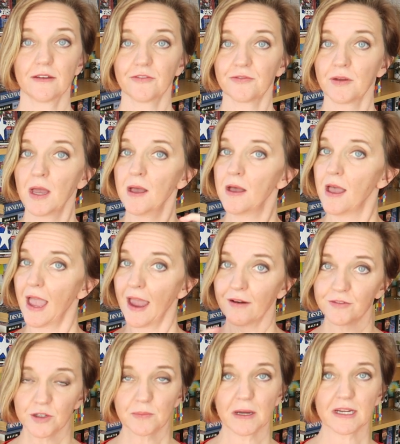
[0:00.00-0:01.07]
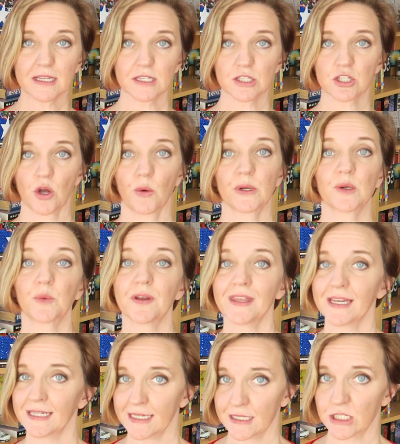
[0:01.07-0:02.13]
if everybody is going where
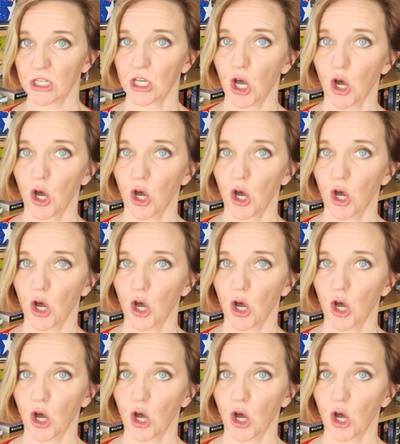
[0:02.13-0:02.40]
they need to